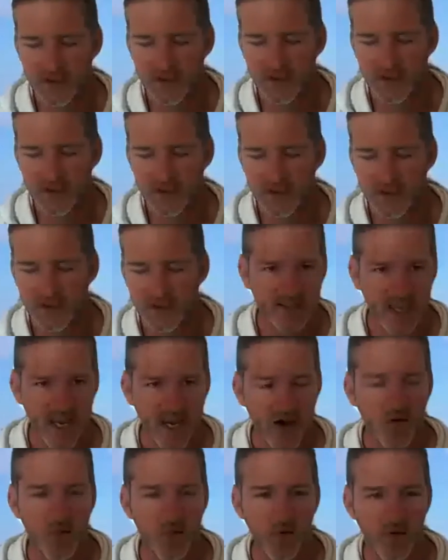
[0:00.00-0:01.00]
a need
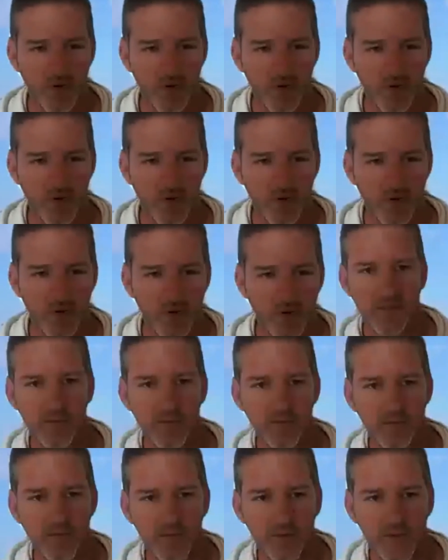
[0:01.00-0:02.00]
to help other
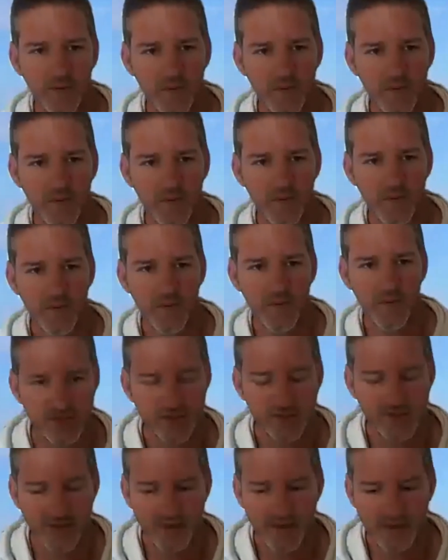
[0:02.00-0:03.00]
people,
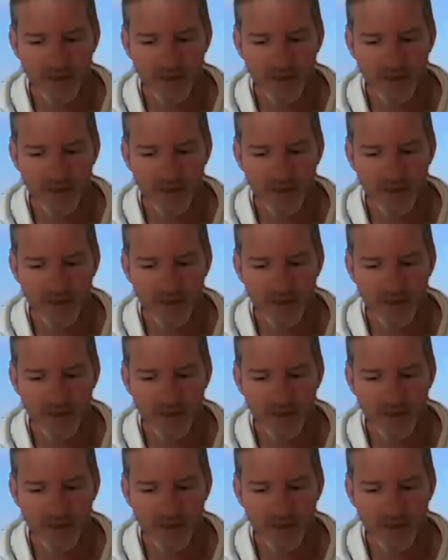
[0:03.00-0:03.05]
because